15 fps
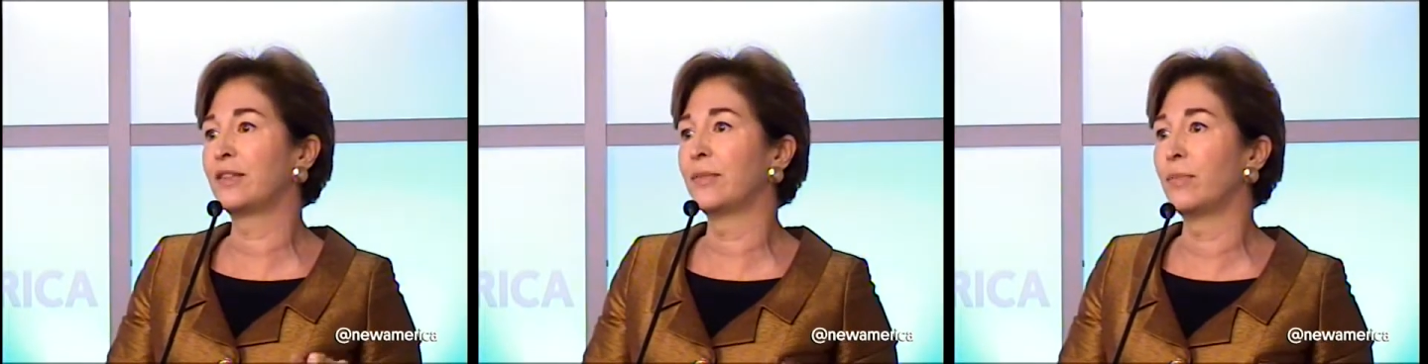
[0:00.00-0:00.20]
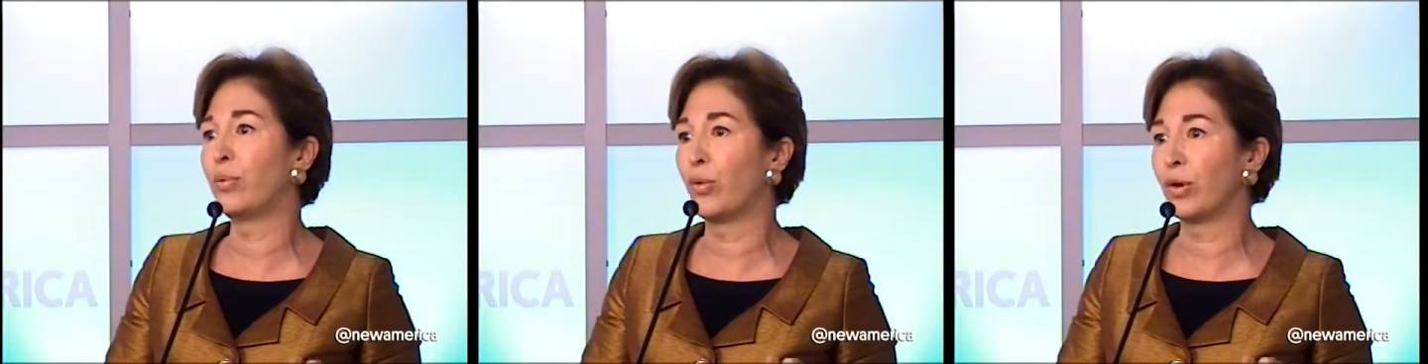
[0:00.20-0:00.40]

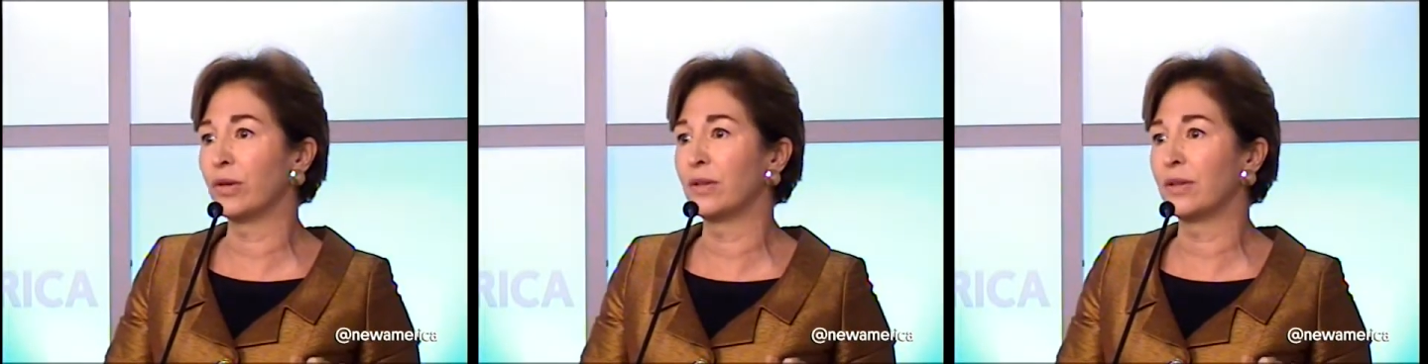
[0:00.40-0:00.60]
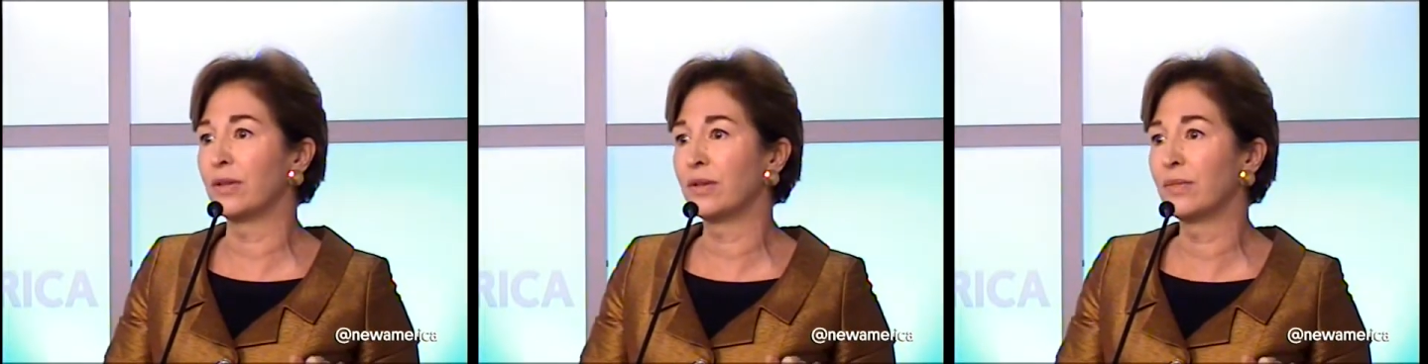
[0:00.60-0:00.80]

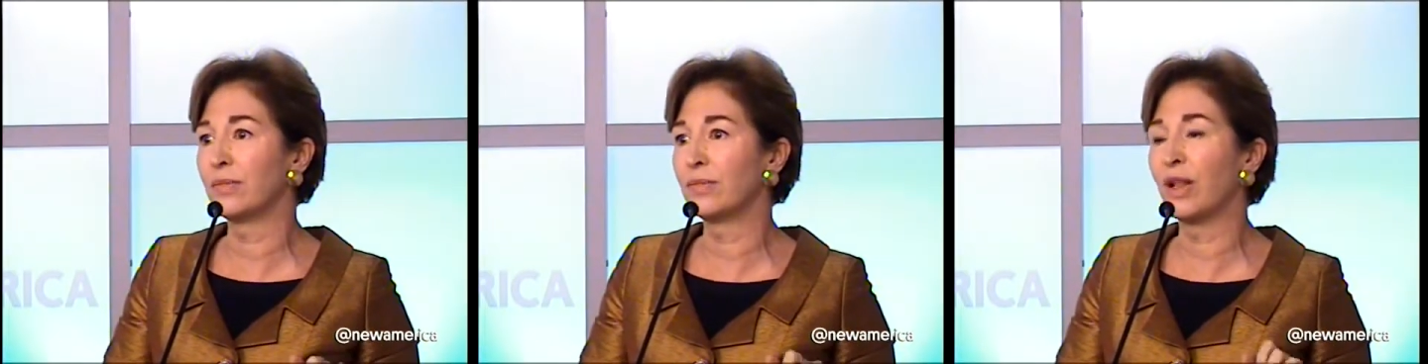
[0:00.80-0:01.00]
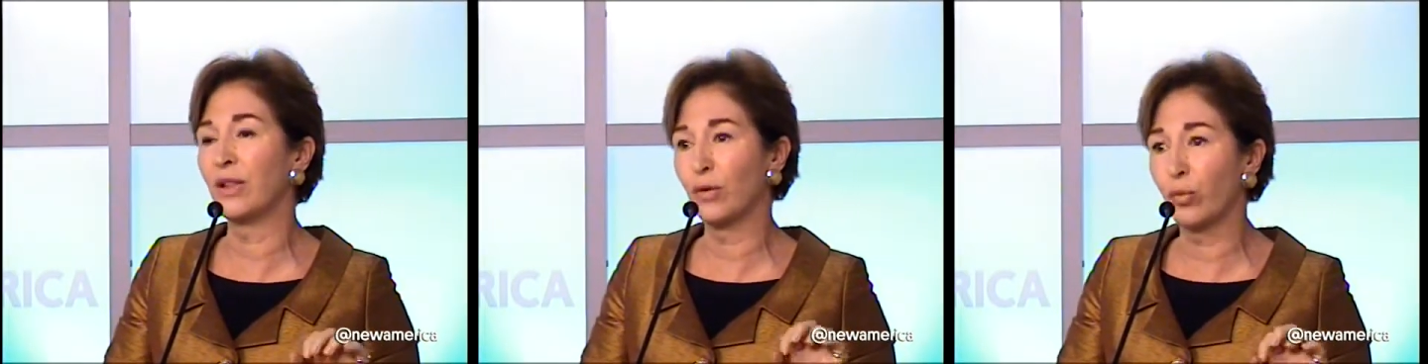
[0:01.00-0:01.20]
important
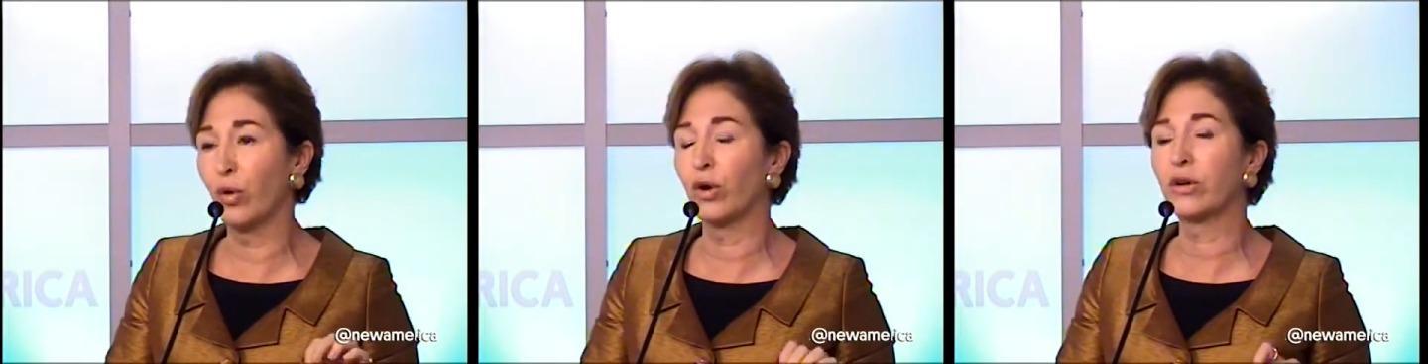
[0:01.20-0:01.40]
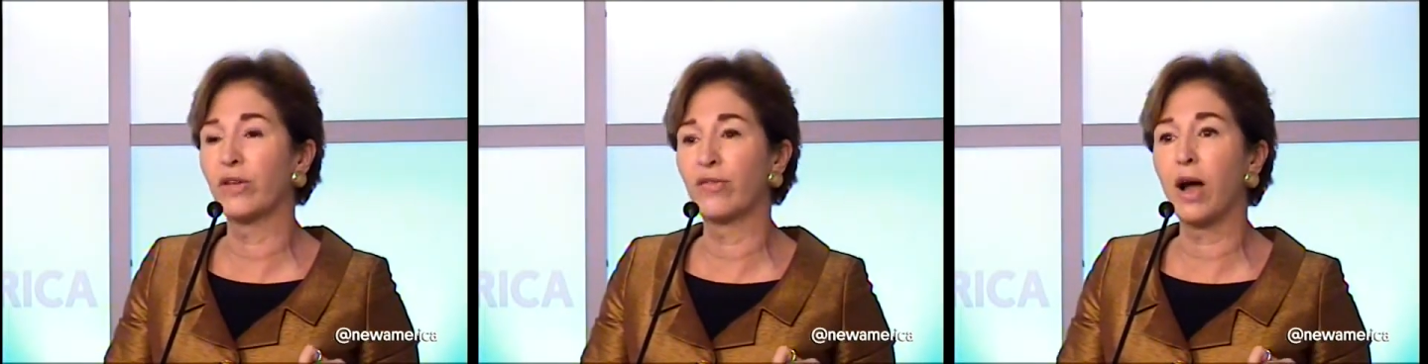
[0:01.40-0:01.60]
than the
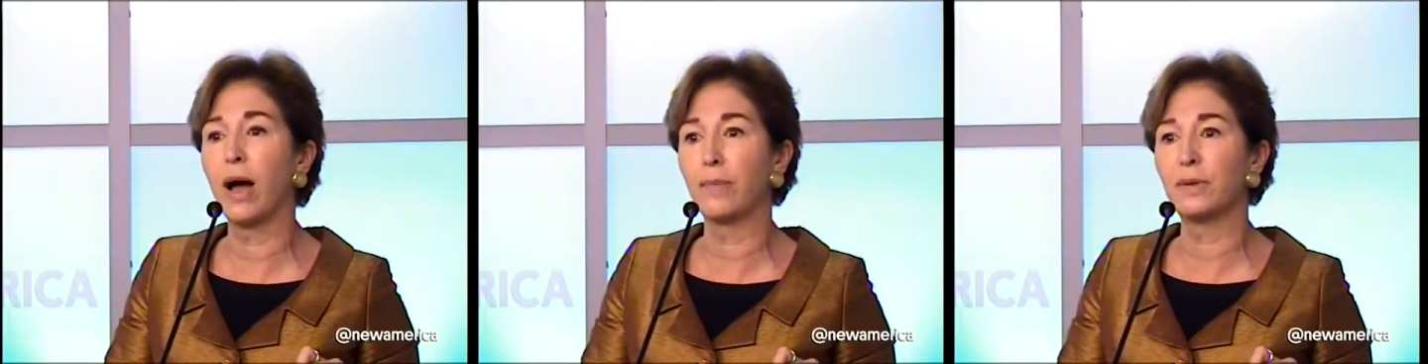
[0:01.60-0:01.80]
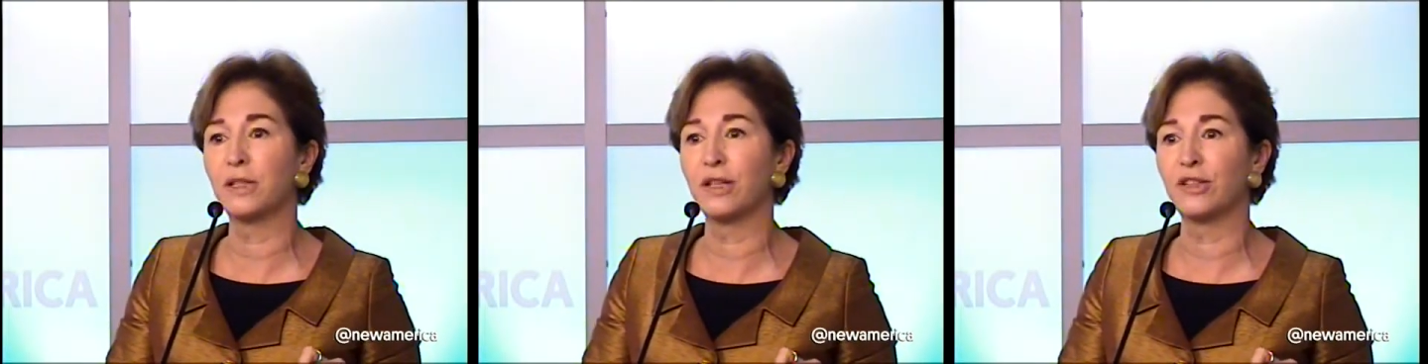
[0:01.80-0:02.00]
work of
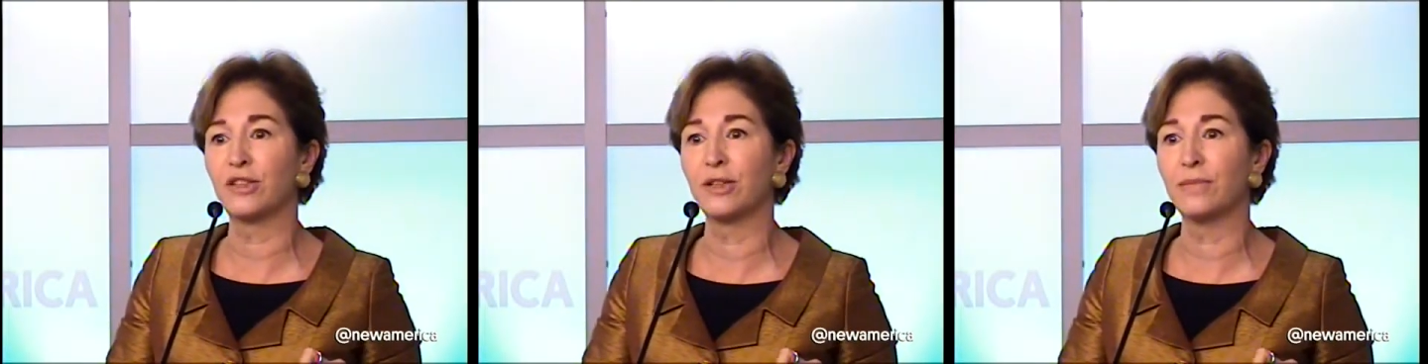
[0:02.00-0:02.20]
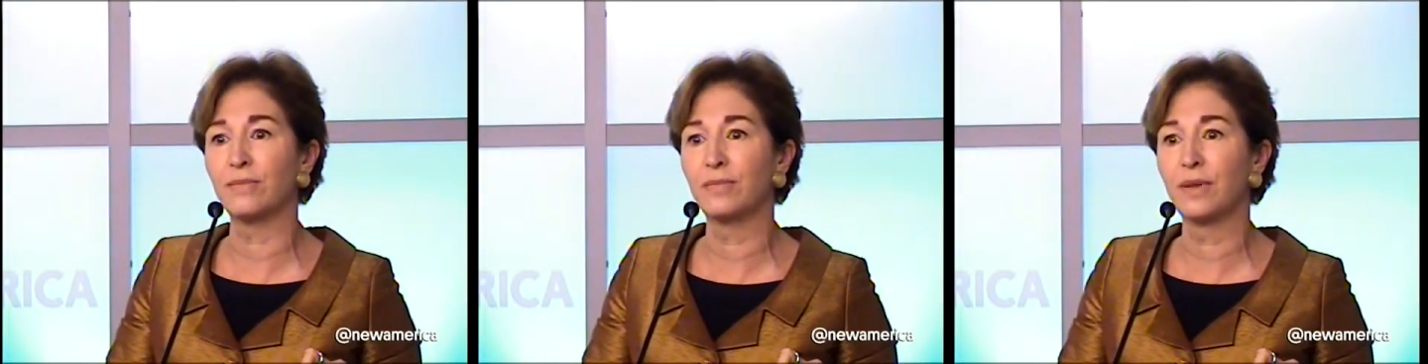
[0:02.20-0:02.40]

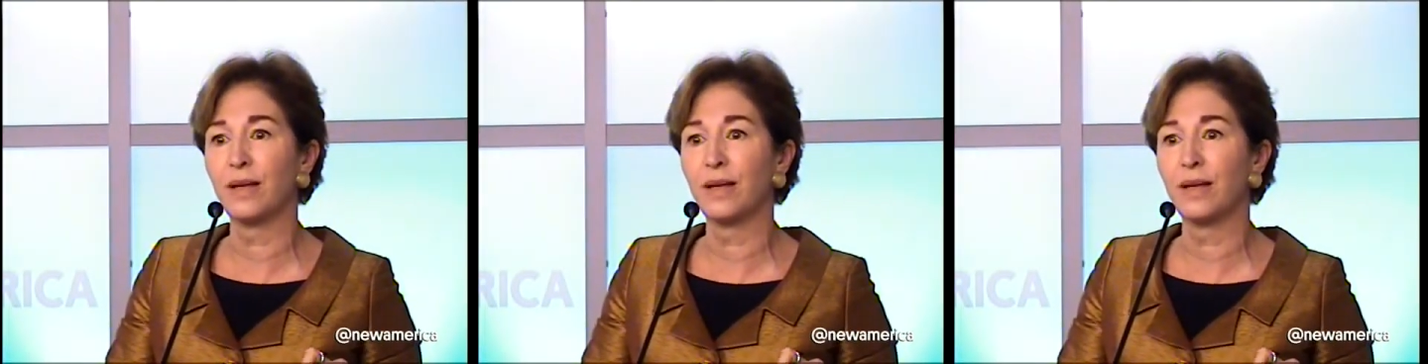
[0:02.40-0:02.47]
competition.